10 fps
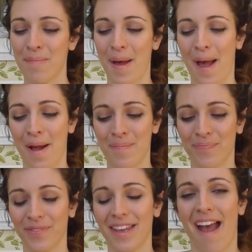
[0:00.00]

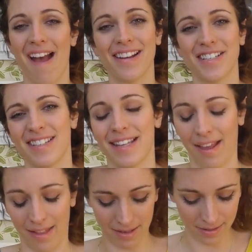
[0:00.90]
But yeah, I just
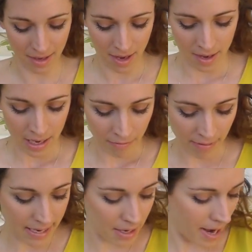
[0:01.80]
think that's
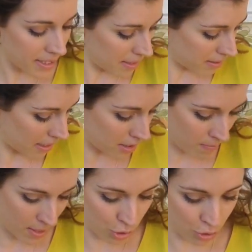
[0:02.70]
really nice and
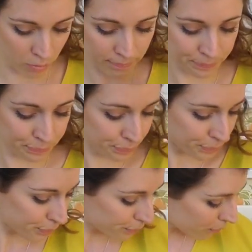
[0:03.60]
sentimental.
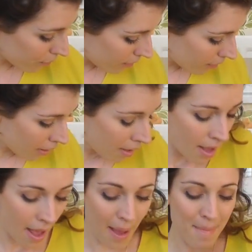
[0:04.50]

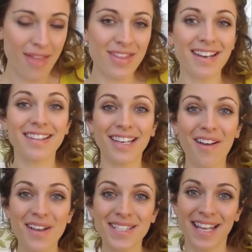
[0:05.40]
And then the
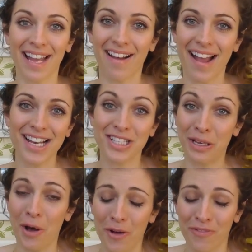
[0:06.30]
last thing I
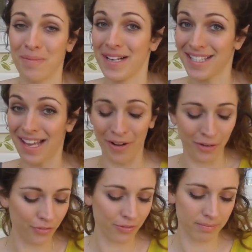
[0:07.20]
actually got for
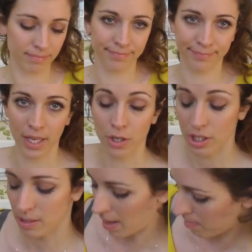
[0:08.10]
myself,
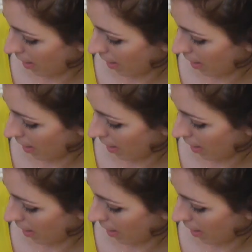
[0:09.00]
which is a bit